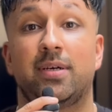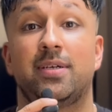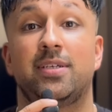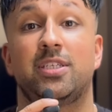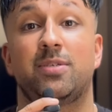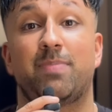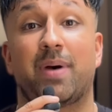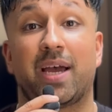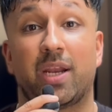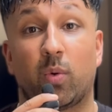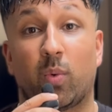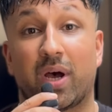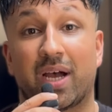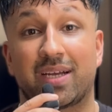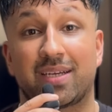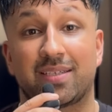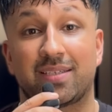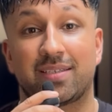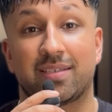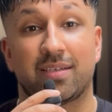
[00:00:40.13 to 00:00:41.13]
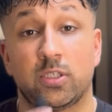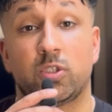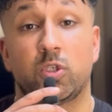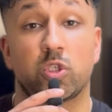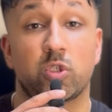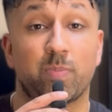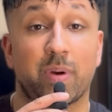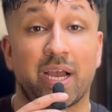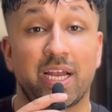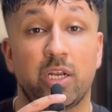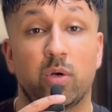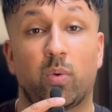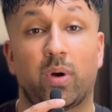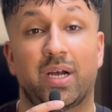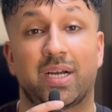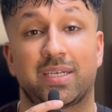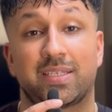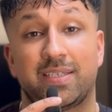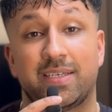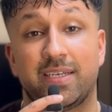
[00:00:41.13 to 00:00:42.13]
spiderwax. So
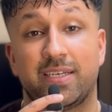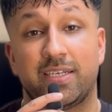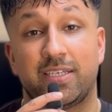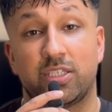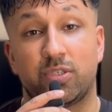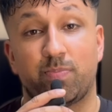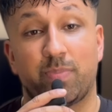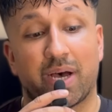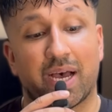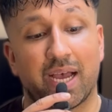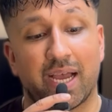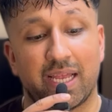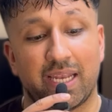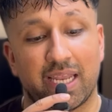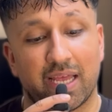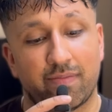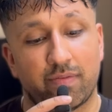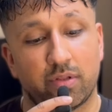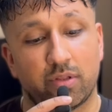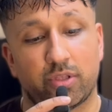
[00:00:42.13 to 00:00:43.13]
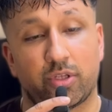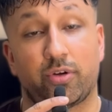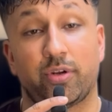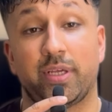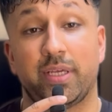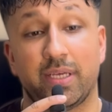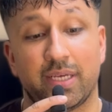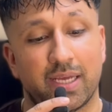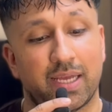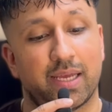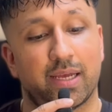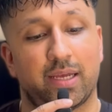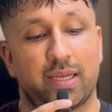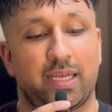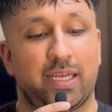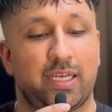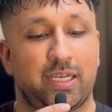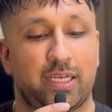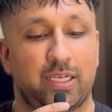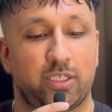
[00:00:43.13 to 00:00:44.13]
spiderwax is by level 3.
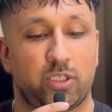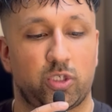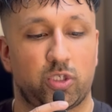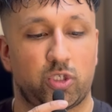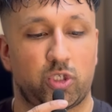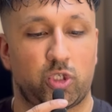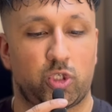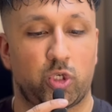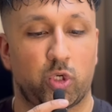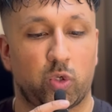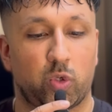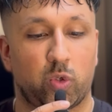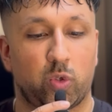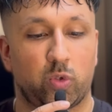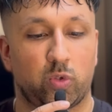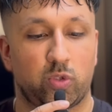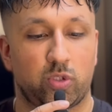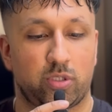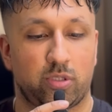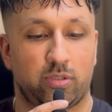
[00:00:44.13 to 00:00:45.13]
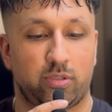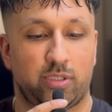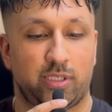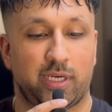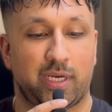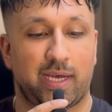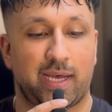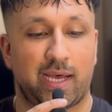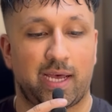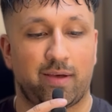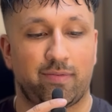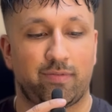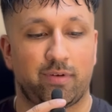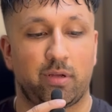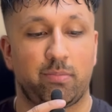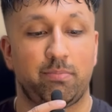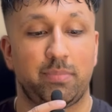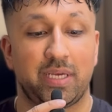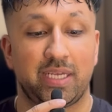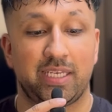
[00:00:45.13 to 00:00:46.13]
It shows to have a
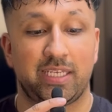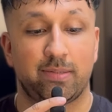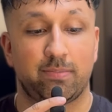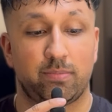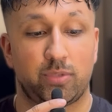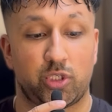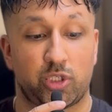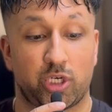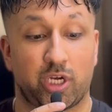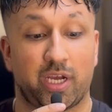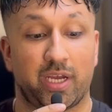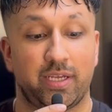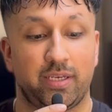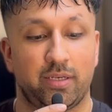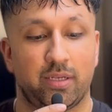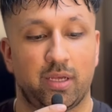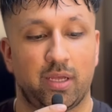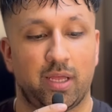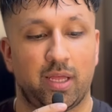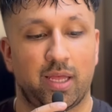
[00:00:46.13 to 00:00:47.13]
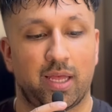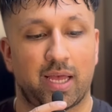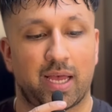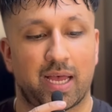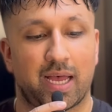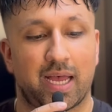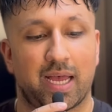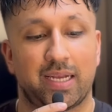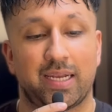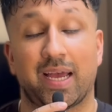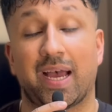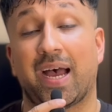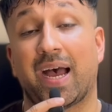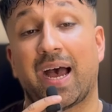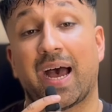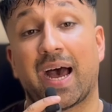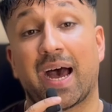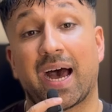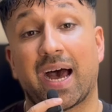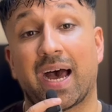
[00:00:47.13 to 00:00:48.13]
medium shine and a
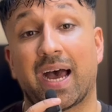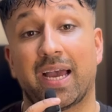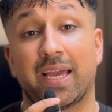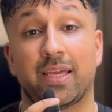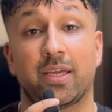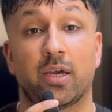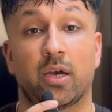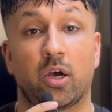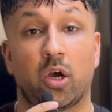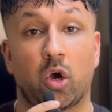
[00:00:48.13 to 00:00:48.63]
high